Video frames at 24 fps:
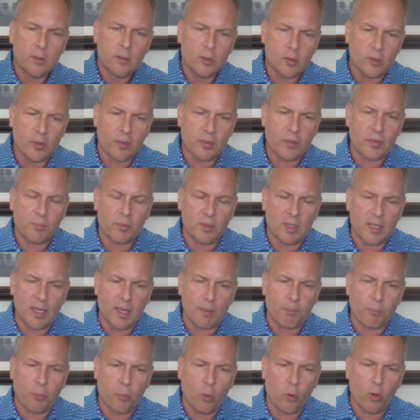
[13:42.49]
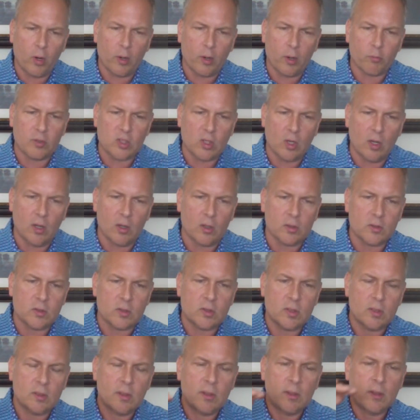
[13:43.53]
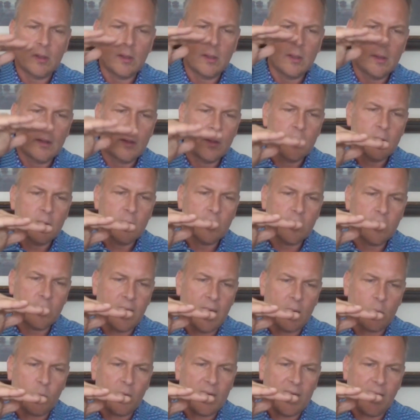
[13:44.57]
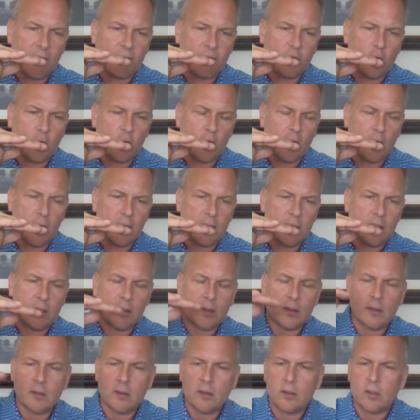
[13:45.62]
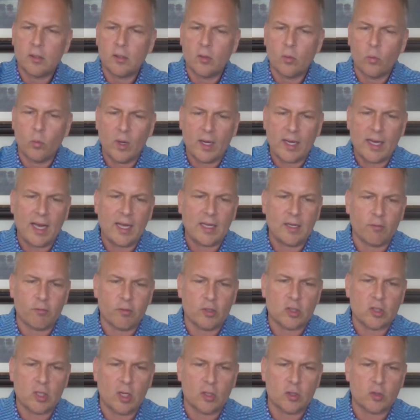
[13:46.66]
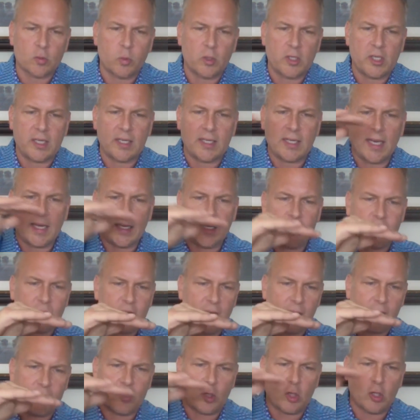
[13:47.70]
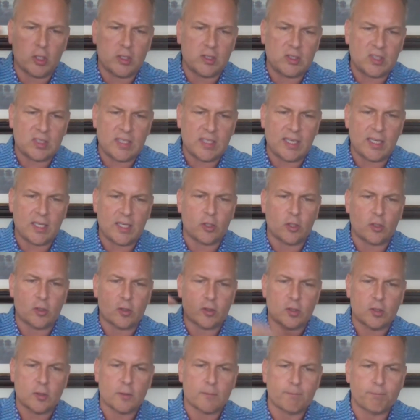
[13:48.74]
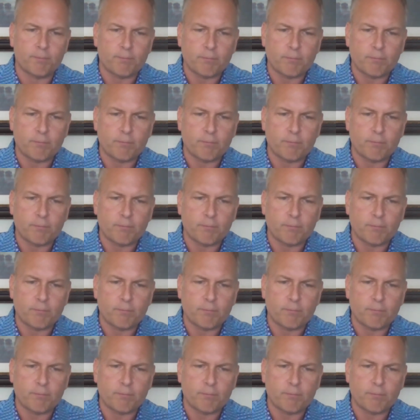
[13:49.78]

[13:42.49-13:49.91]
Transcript: You get poor results. Then we have good. What kind of results would you get if you have good standards?